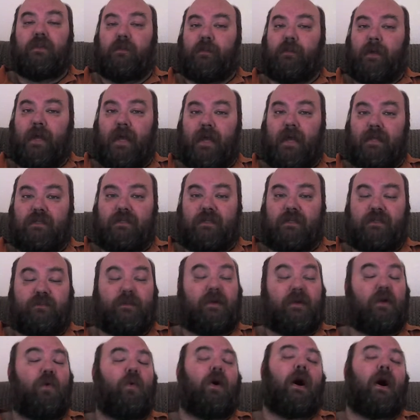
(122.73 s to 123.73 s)
past. It's
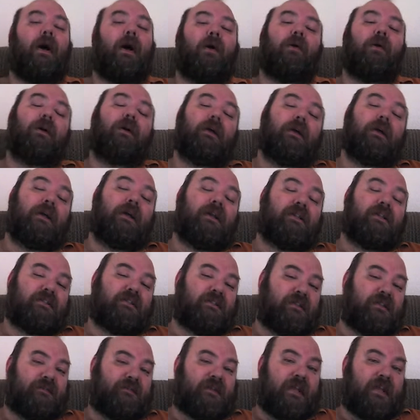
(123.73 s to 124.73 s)
been a while
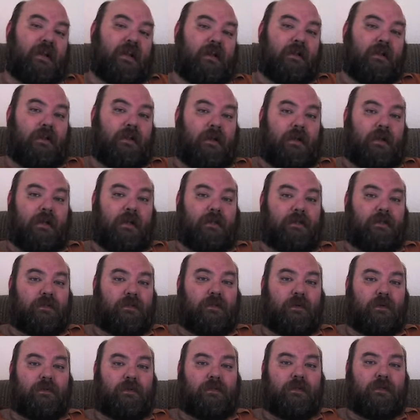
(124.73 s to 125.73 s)
since I've taken a look at
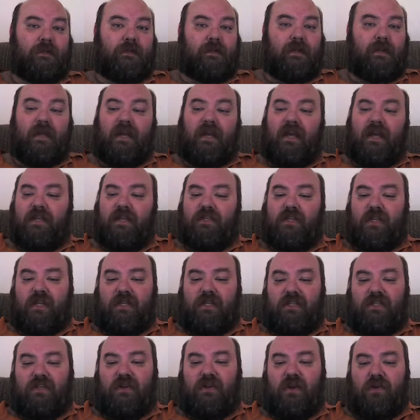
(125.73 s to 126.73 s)
SUSE. So
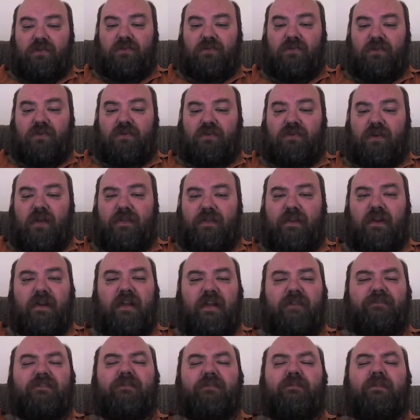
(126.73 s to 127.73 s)
let's throw SUSE on there and
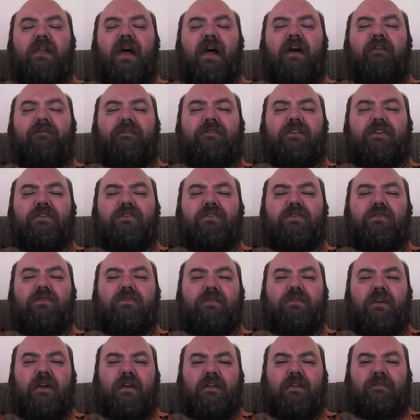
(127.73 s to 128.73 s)
give some love to
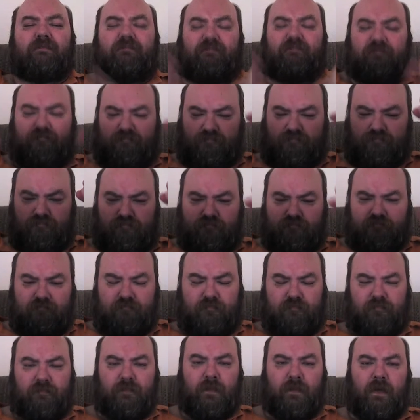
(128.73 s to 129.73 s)
SUSE because,
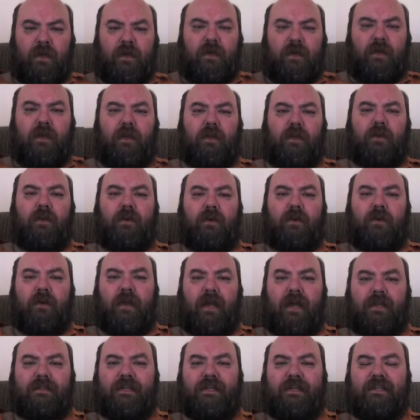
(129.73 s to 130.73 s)
you know,
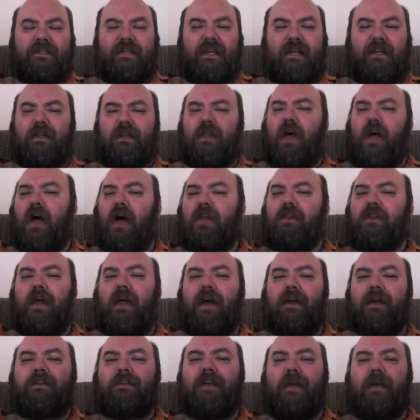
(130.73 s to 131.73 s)
as I said long,
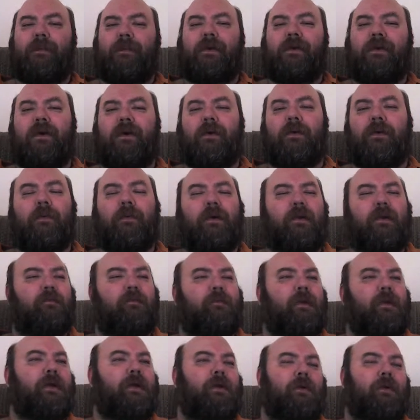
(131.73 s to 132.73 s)
long time ago in one of
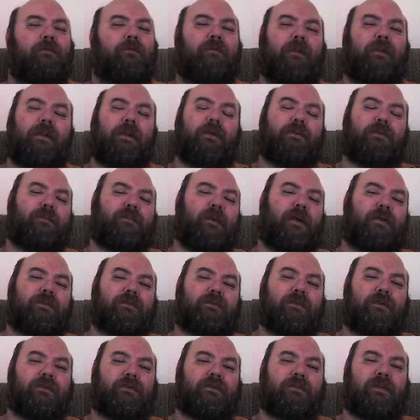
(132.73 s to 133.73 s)
my old videos about
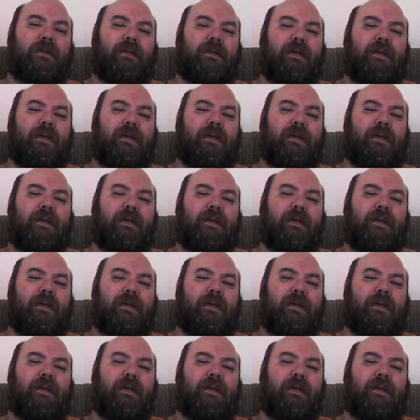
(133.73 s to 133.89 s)
SUSE,